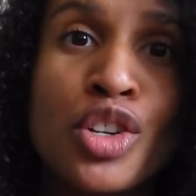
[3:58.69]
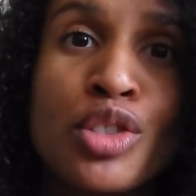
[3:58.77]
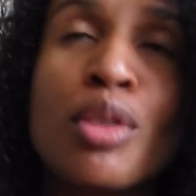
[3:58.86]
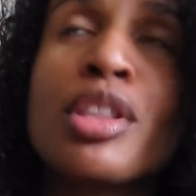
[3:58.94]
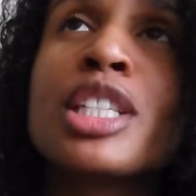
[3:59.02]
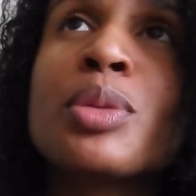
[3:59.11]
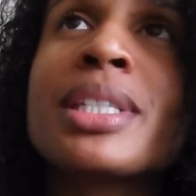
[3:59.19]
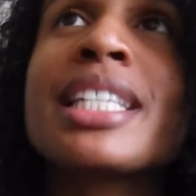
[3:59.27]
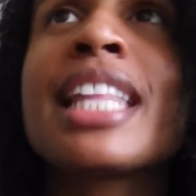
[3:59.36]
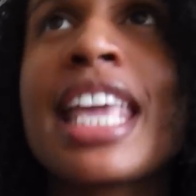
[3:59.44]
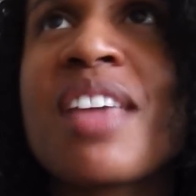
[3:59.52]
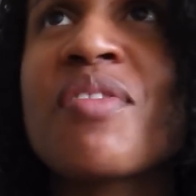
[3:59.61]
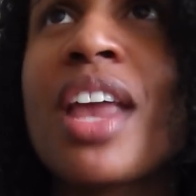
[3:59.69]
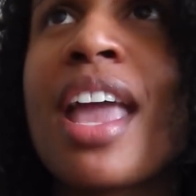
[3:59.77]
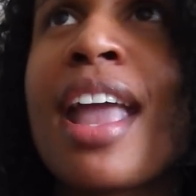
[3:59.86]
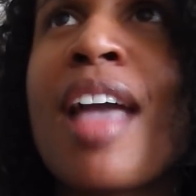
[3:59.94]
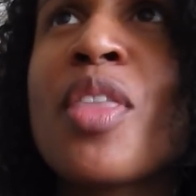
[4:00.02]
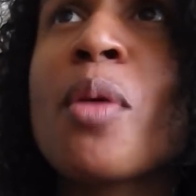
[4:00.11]
So this was in the
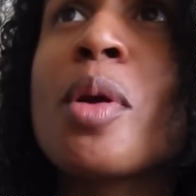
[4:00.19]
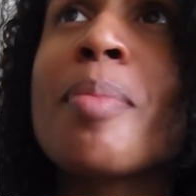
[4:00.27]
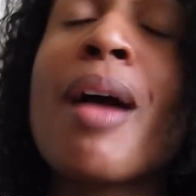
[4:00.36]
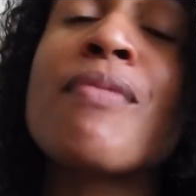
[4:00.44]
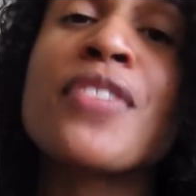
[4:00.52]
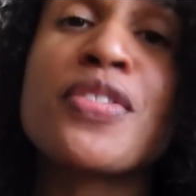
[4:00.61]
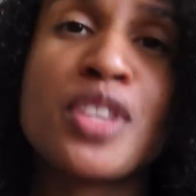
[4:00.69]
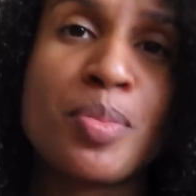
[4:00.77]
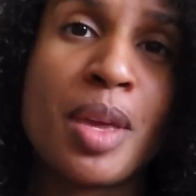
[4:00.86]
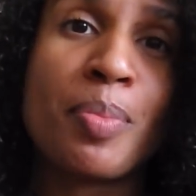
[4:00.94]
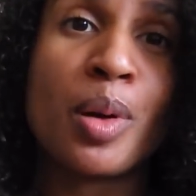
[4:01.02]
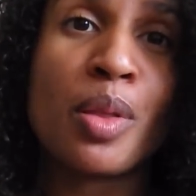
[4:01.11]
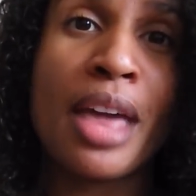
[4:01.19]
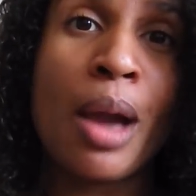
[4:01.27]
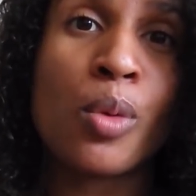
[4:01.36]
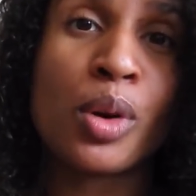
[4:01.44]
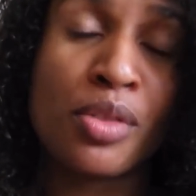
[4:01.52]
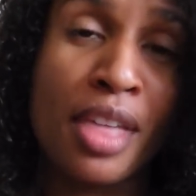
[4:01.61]
evening, and there were about 50 people
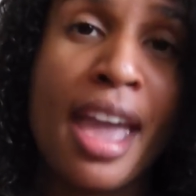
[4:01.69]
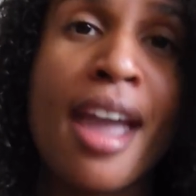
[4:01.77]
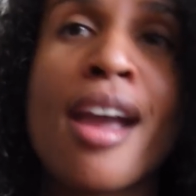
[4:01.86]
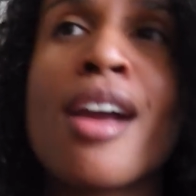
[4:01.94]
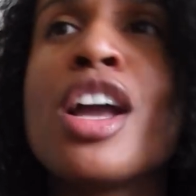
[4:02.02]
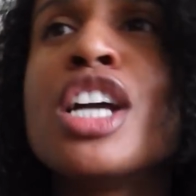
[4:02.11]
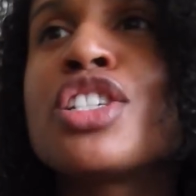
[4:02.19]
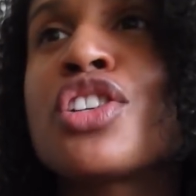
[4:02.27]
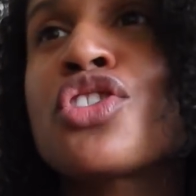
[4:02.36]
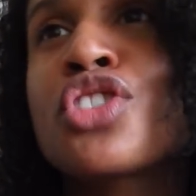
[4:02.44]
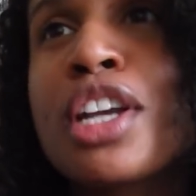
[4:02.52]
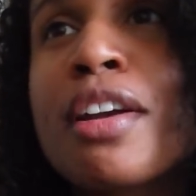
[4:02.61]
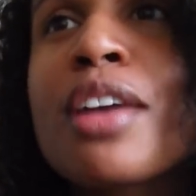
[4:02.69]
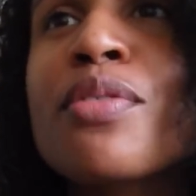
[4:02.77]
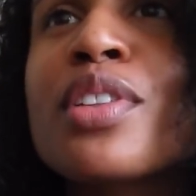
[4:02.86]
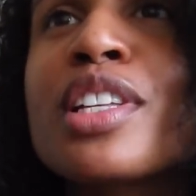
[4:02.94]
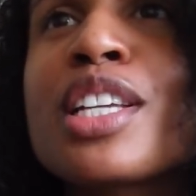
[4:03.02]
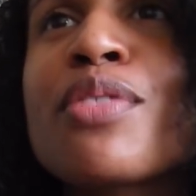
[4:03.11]
that were there just cheering
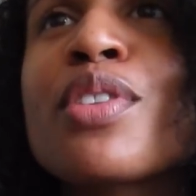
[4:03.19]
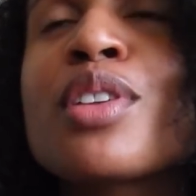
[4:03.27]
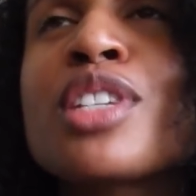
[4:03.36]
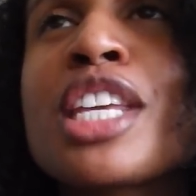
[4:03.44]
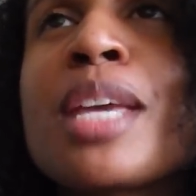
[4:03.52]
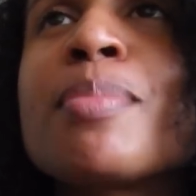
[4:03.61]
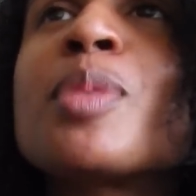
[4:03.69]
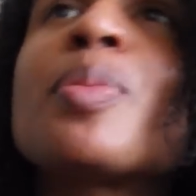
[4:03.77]
for the different teams